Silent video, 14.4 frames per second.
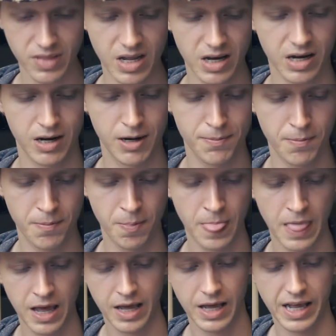
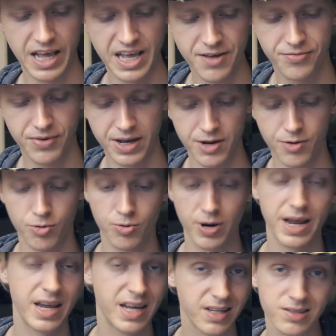If it
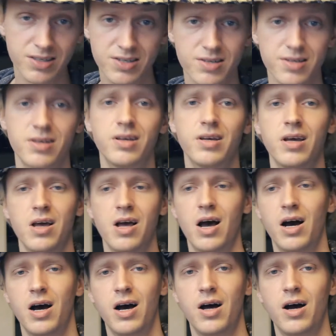rains
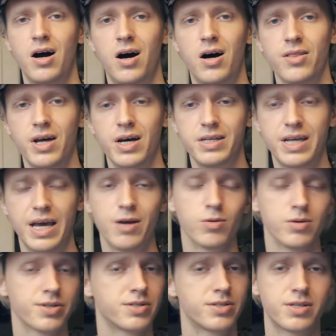on that day,
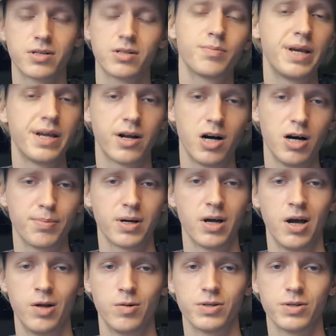we'll still meet up.